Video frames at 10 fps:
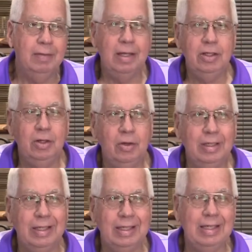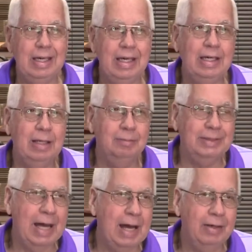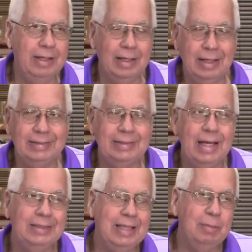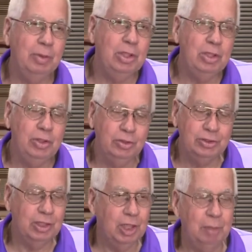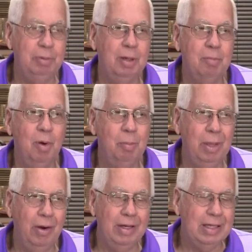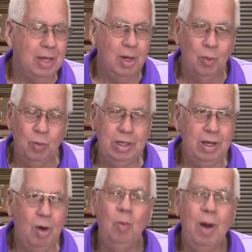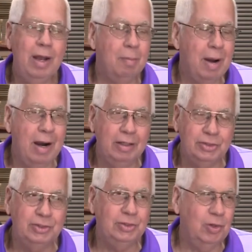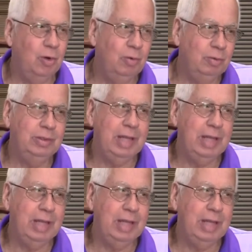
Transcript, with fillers: Then you look at King comes out and let's say he's able to use a little bit of mobility. We know Wydermyer is so